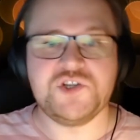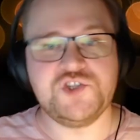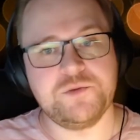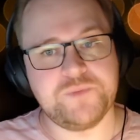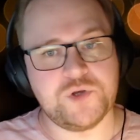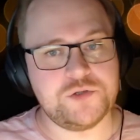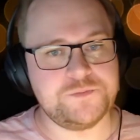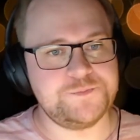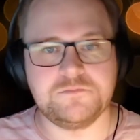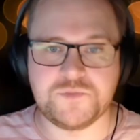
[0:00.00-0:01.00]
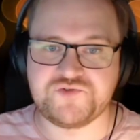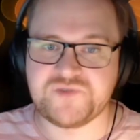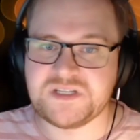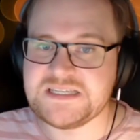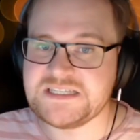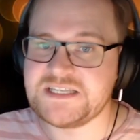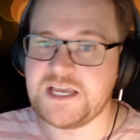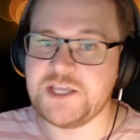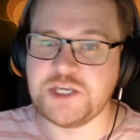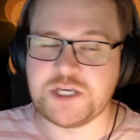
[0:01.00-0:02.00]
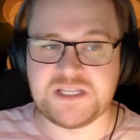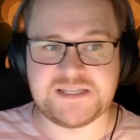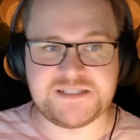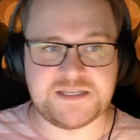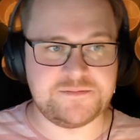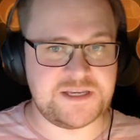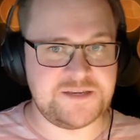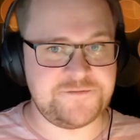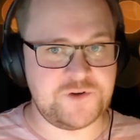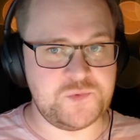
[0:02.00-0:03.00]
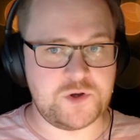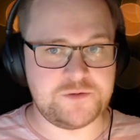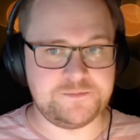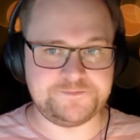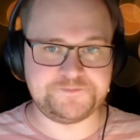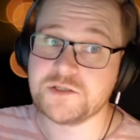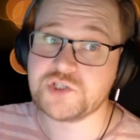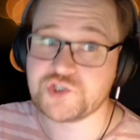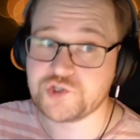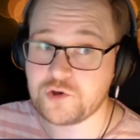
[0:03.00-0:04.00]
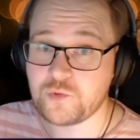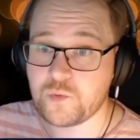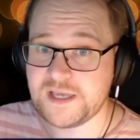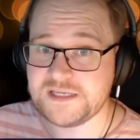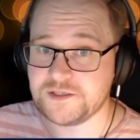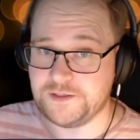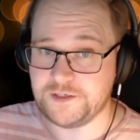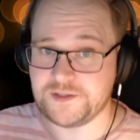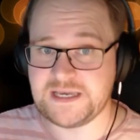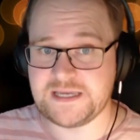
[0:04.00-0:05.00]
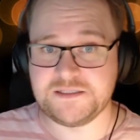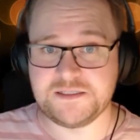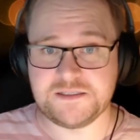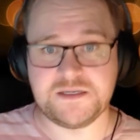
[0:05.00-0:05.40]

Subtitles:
Dumbo was released a year later, 1941. Snow White, on the other hand,